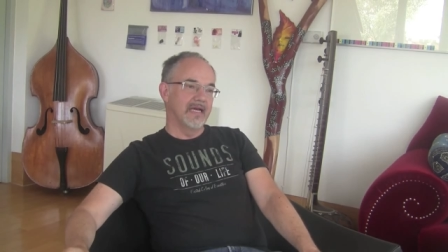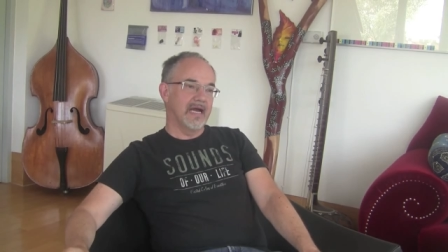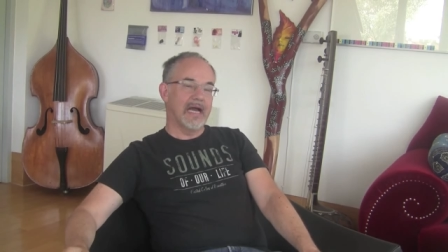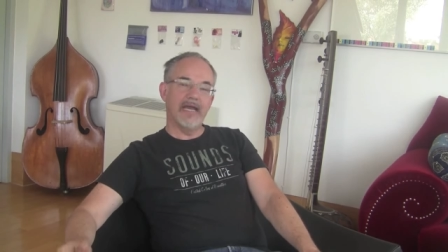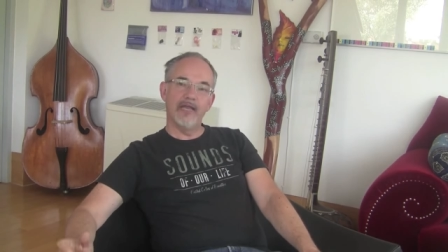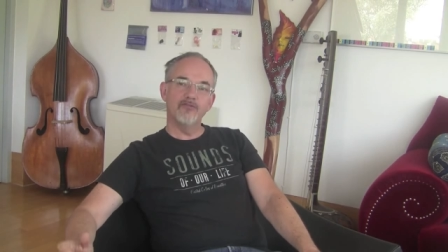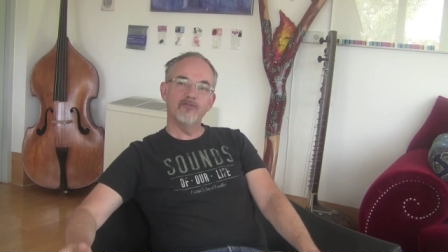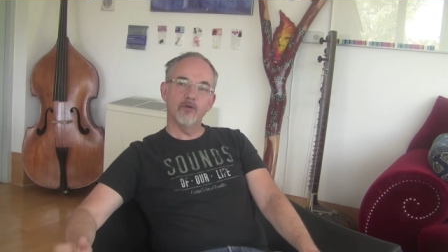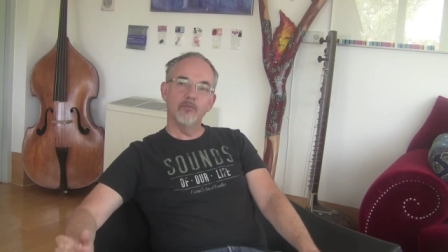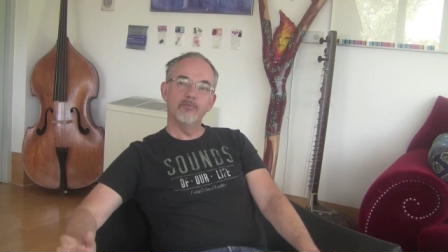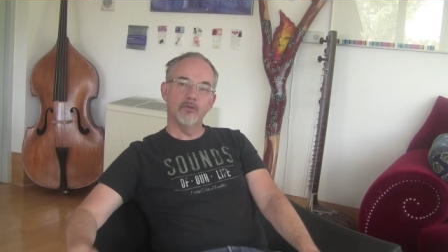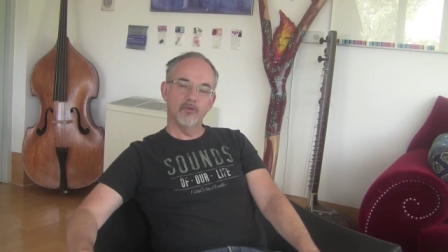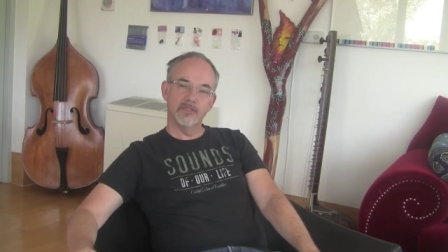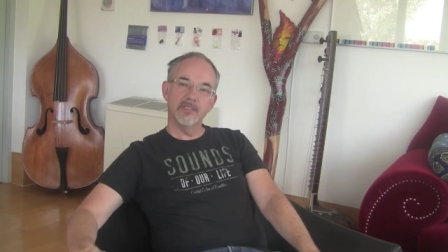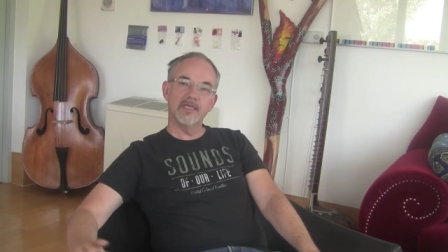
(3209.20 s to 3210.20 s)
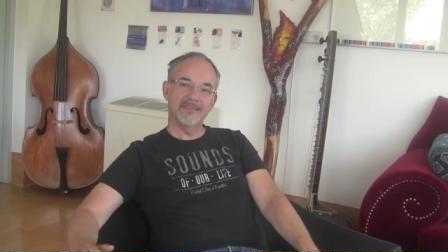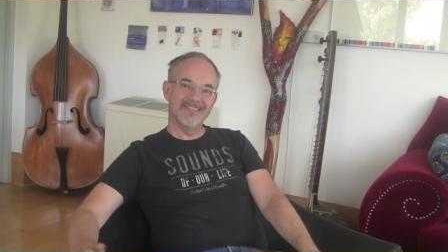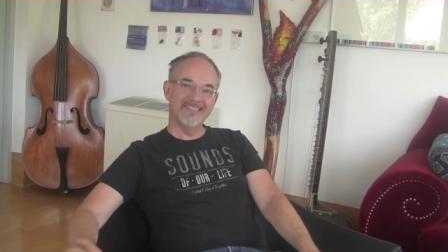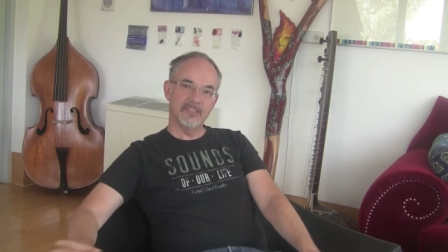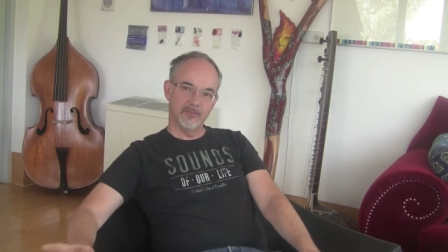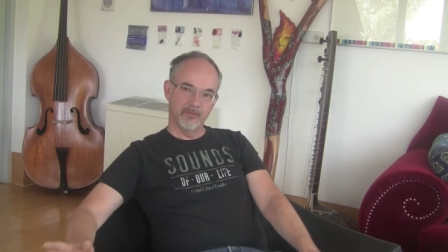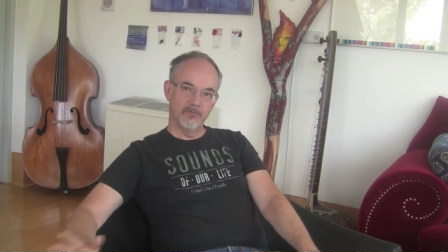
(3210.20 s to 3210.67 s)
I have composed like
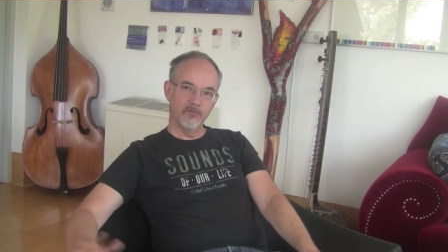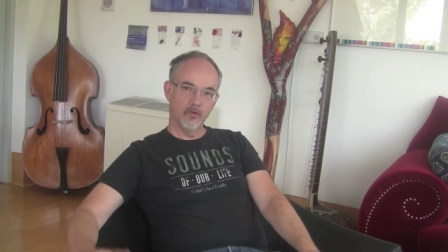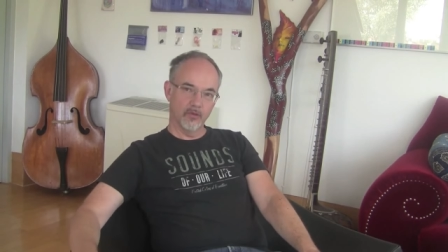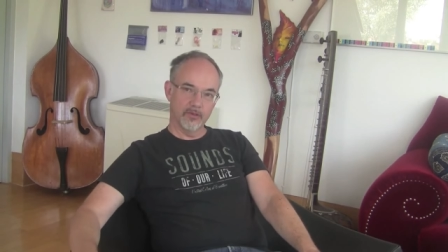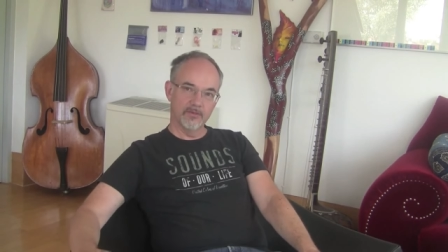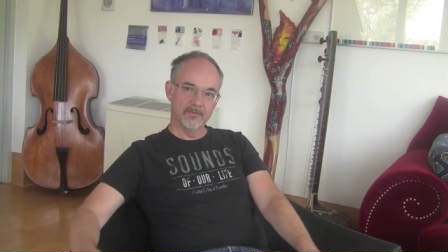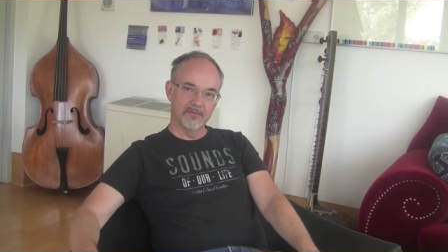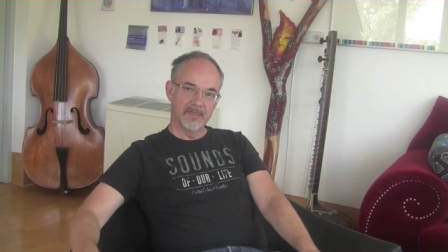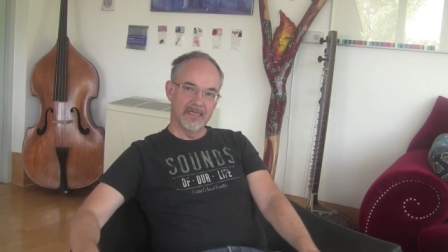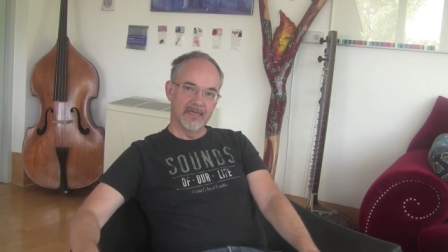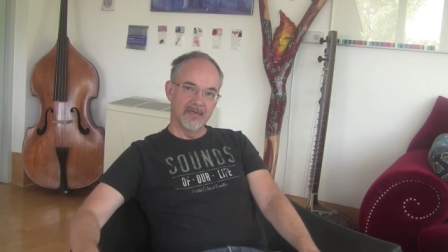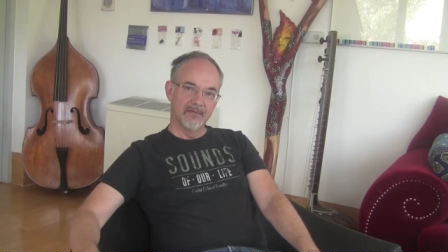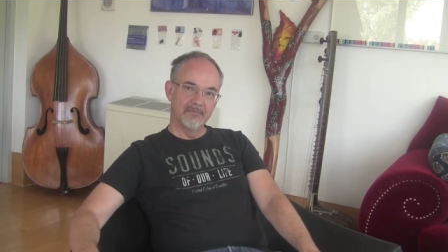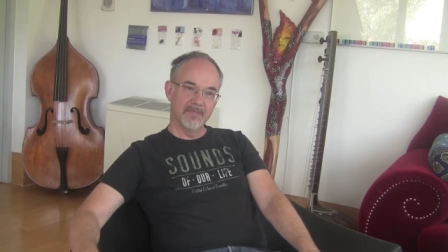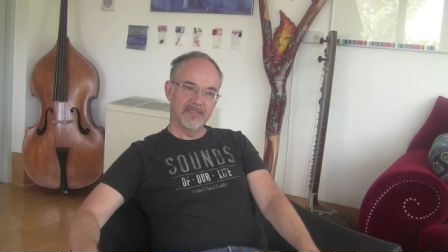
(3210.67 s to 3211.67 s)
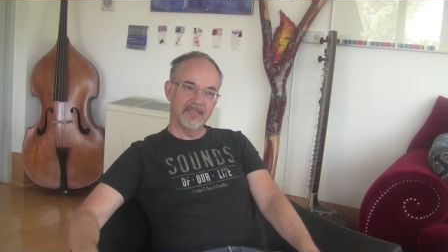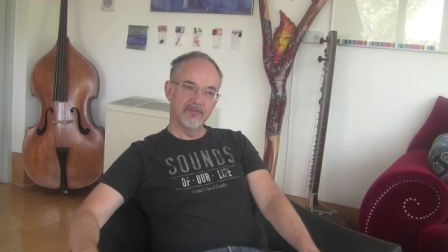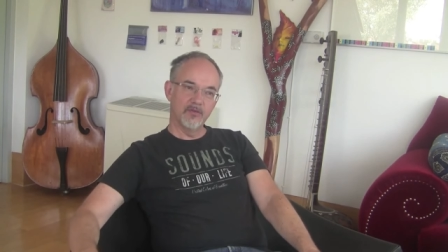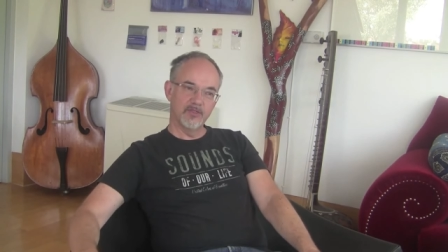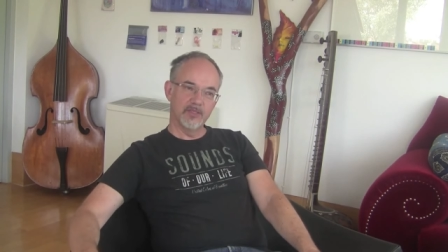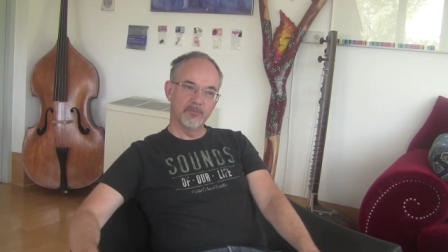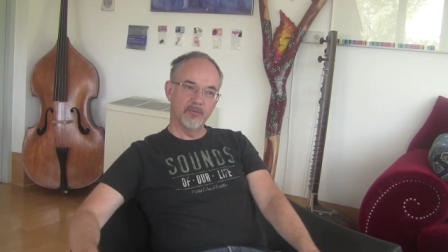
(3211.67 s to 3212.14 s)
this before. But there
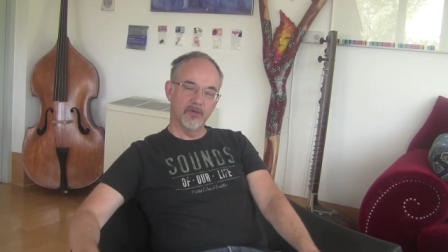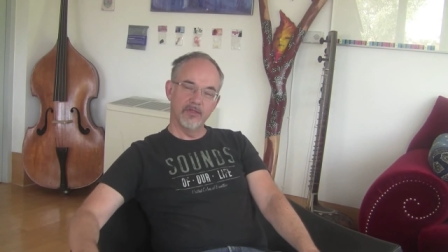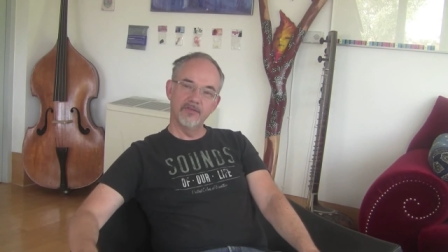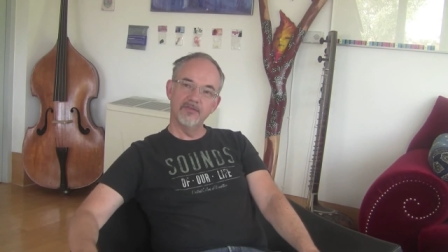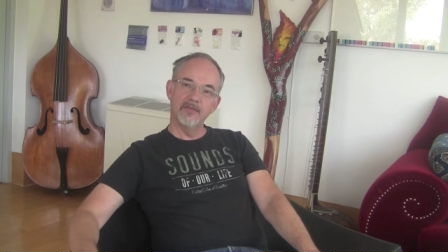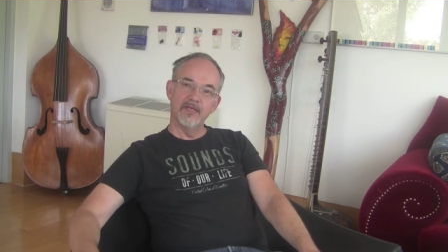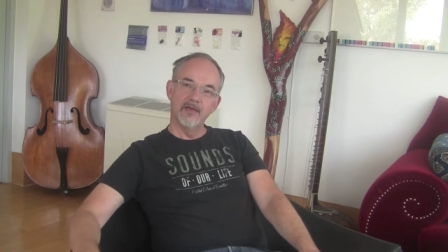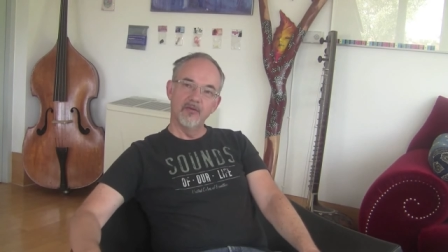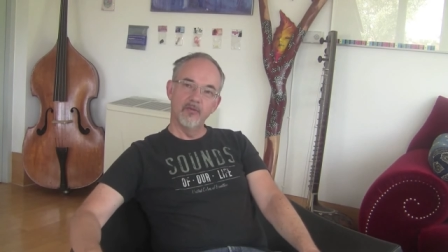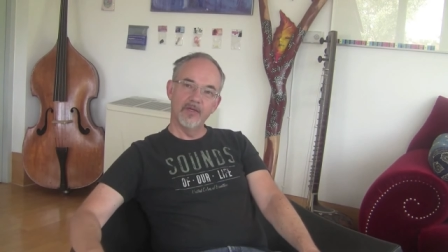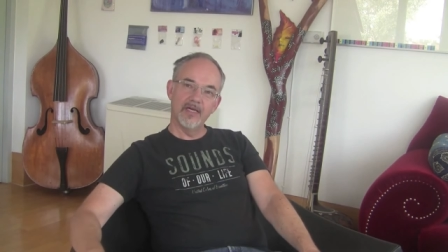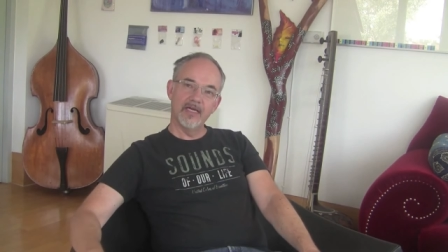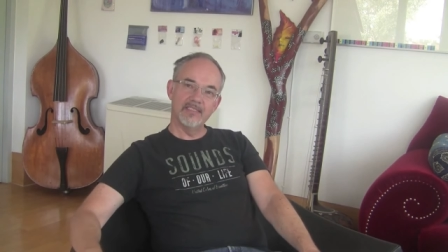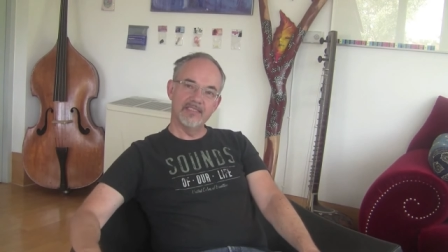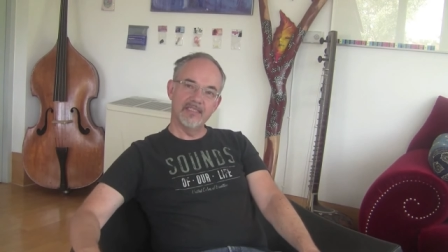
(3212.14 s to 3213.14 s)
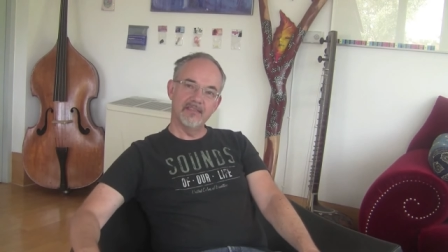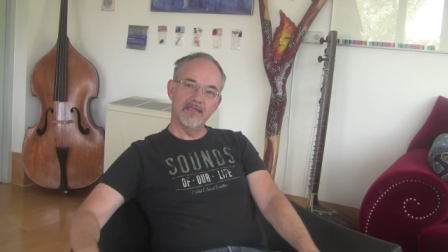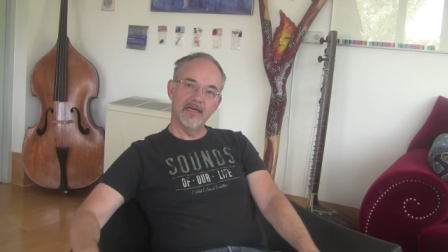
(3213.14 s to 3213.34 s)
was a point when I said